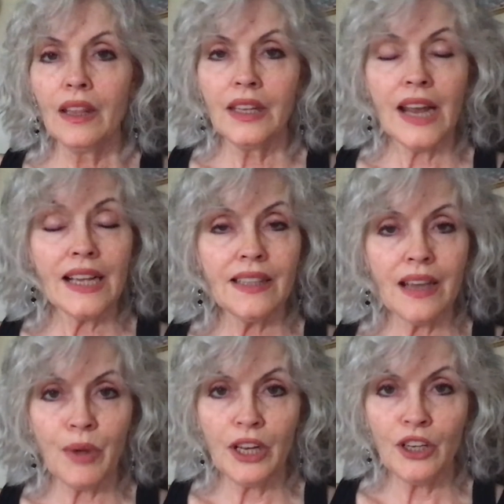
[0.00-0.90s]
next thing I'm
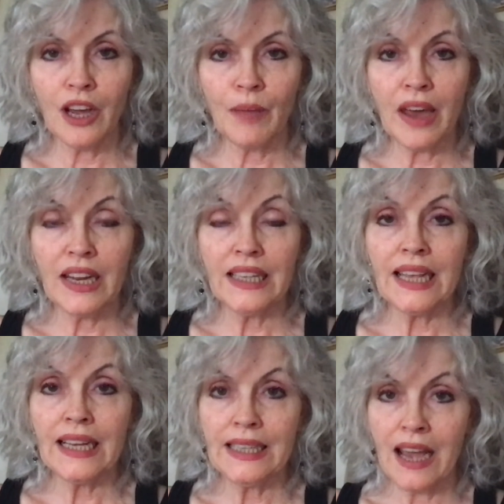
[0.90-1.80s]
going to talk about is
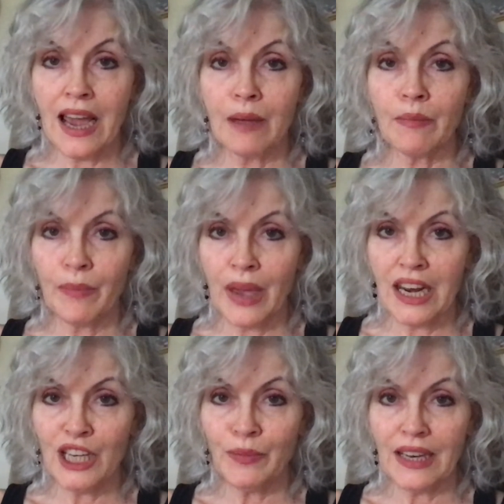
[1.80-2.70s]
time
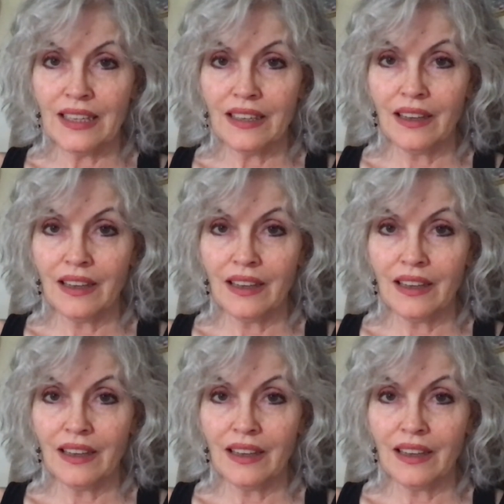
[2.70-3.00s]
management